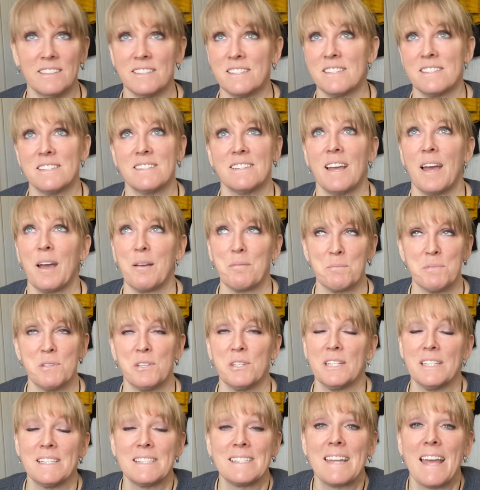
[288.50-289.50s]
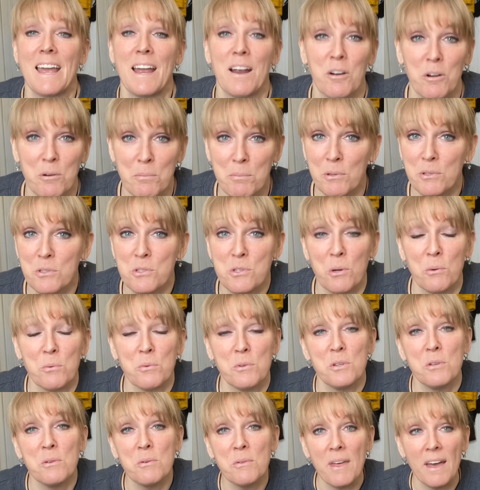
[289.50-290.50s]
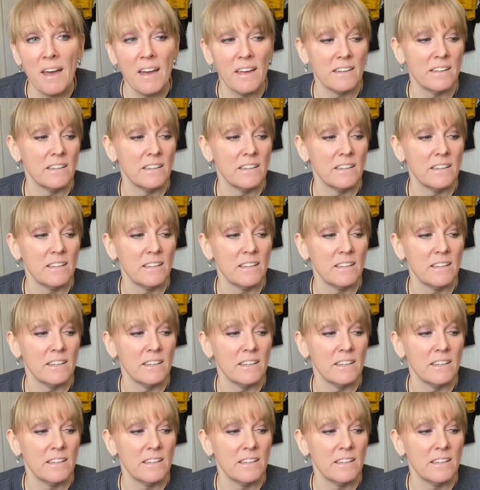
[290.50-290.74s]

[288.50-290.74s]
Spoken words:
it's absolutely terrible. Don't do that.